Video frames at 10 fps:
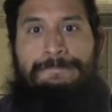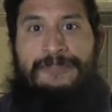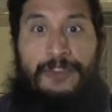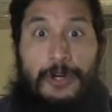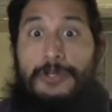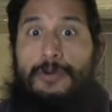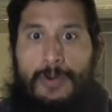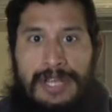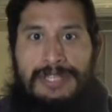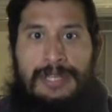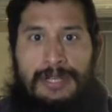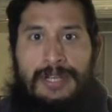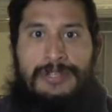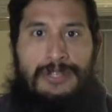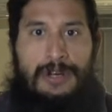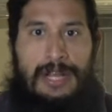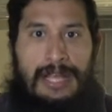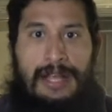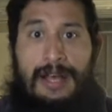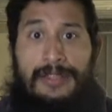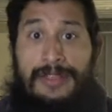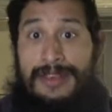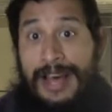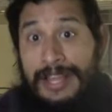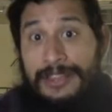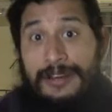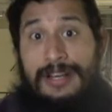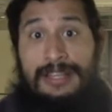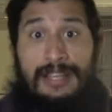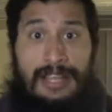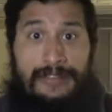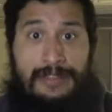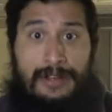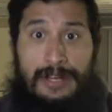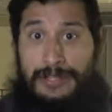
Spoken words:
first reason concerning the 9:30 and the 11:30.